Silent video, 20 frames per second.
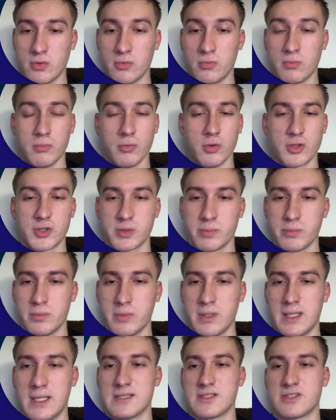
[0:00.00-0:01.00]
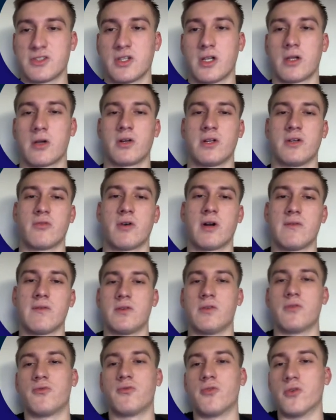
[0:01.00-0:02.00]
multi-millions dollar in revenue
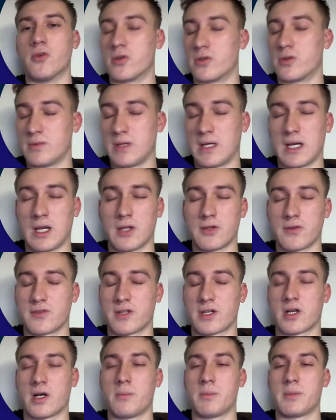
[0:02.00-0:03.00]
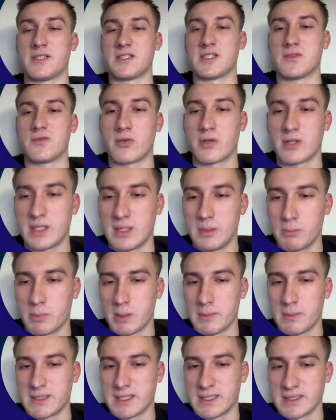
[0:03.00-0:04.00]
for a lot of the companies that we're already
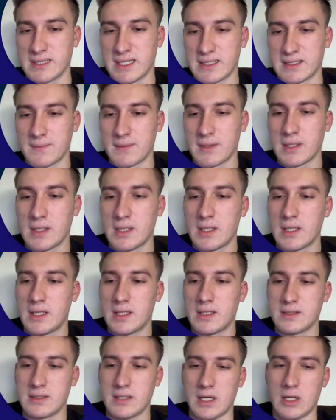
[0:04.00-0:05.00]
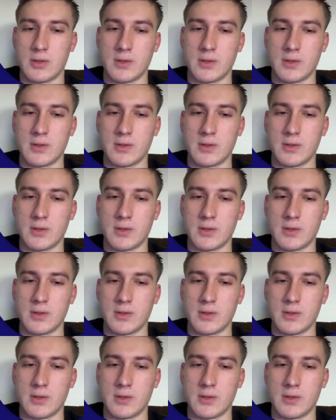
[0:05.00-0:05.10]
implementing that. Now,